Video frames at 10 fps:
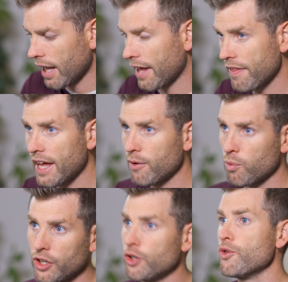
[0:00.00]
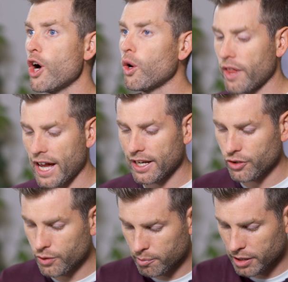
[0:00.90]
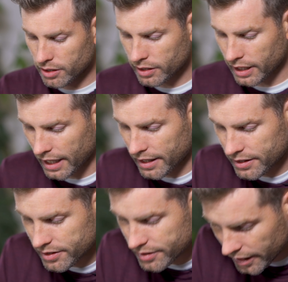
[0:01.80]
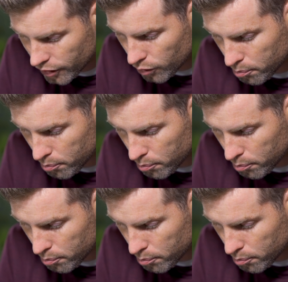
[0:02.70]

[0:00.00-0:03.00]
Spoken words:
And then when you know that, you can be looking at a single